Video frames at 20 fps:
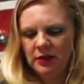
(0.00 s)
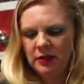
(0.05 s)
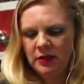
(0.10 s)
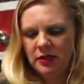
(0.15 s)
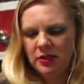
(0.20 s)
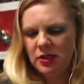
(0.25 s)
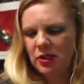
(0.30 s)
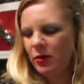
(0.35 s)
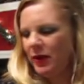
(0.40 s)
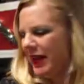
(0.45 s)

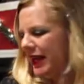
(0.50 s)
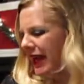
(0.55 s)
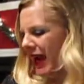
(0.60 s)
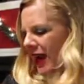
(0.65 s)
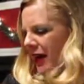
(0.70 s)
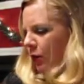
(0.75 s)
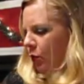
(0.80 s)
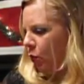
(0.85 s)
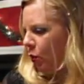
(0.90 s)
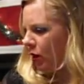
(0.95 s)
So any
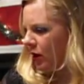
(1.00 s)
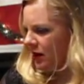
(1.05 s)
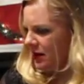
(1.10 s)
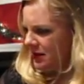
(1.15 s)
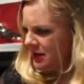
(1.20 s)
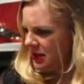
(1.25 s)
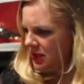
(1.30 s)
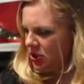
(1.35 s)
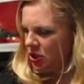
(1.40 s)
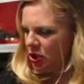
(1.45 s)
kind of work
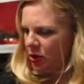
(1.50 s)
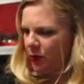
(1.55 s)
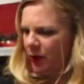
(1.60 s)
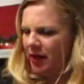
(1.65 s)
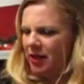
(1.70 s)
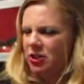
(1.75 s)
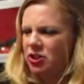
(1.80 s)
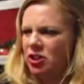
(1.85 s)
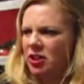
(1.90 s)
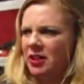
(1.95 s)

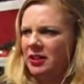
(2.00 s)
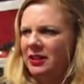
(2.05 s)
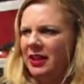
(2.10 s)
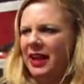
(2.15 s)
situation,